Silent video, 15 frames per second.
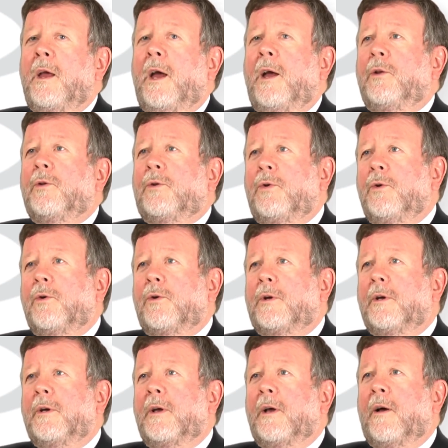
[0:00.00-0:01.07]
It
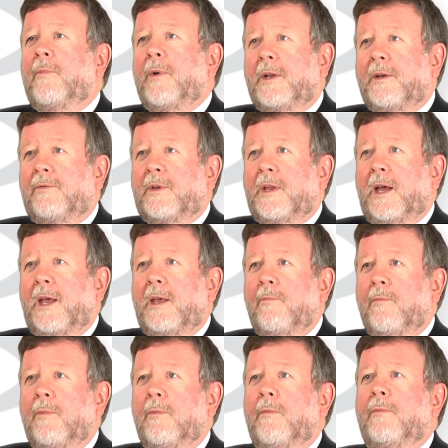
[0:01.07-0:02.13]
took a bit of
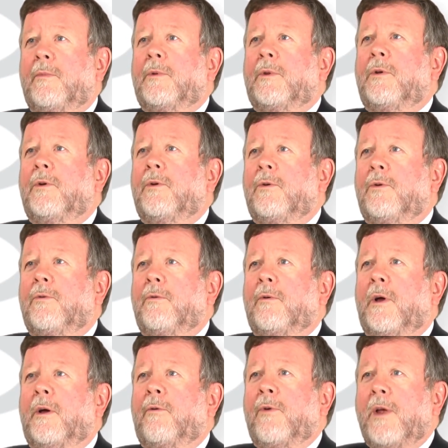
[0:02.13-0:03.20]
time to
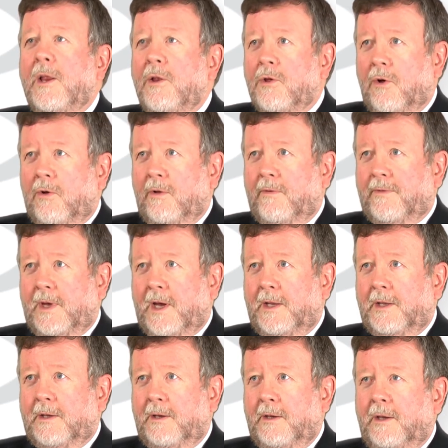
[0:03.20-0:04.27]
arrange all of
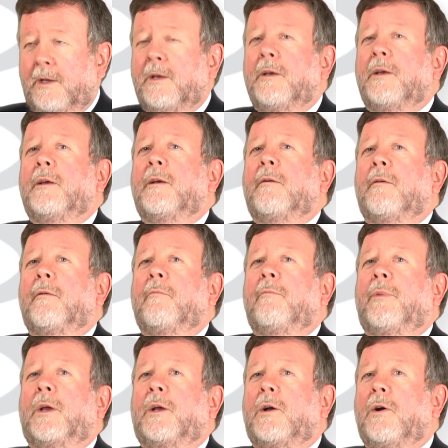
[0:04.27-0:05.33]
that,
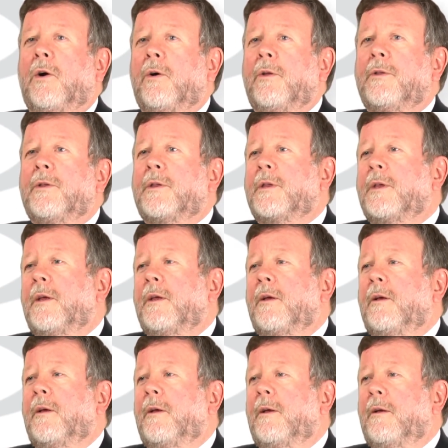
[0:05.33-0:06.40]
because
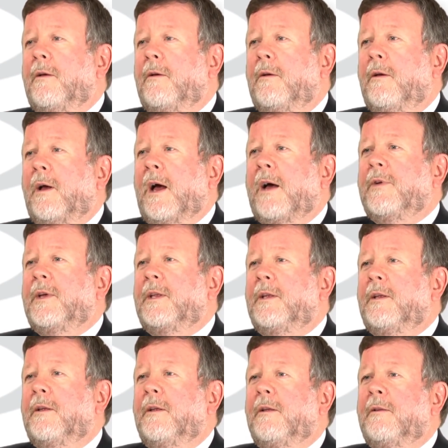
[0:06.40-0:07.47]

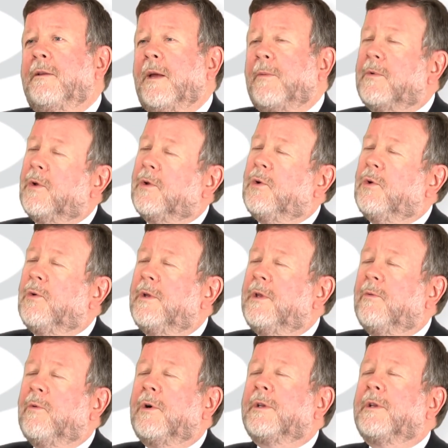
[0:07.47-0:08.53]
having dipped our toe in
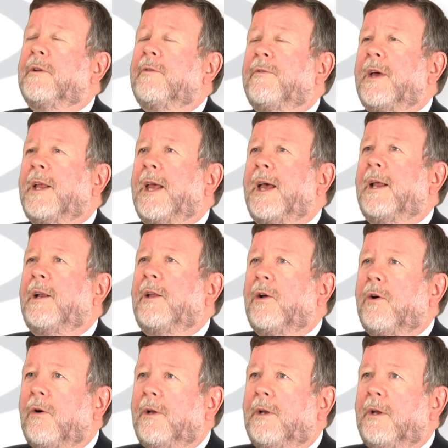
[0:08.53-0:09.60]
the water very early
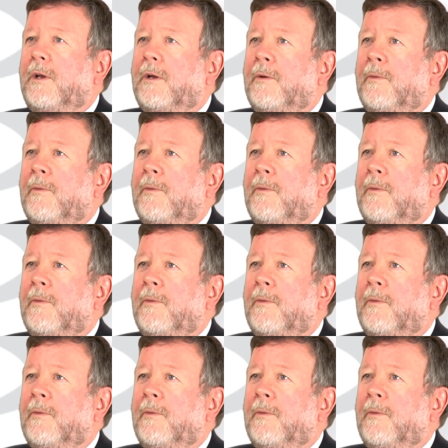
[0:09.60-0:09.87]
on